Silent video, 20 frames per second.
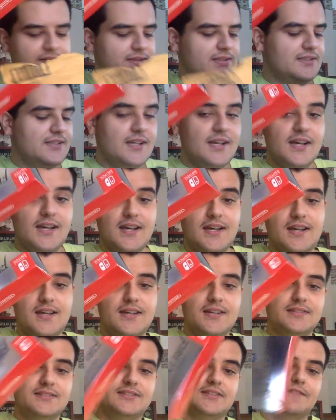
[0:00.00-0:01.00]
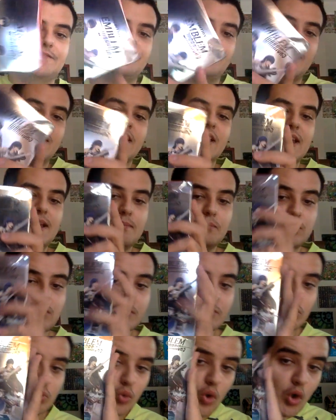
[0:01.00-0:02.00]
Ta-da! It's the Fire
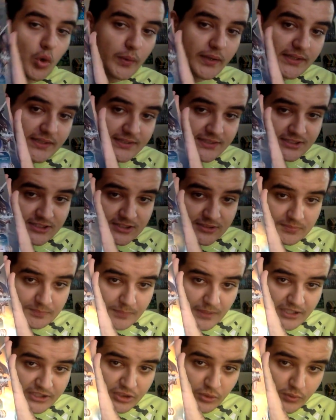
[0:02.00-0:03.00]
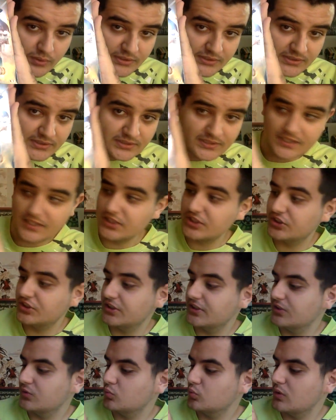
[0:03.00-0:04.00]
Emblem Warriors Special
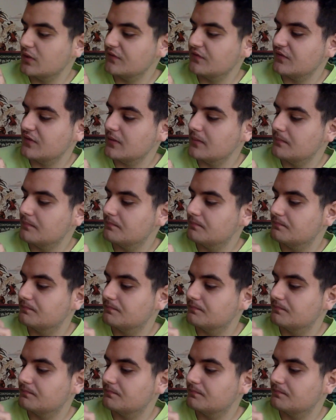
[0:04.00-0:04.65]
Edition with a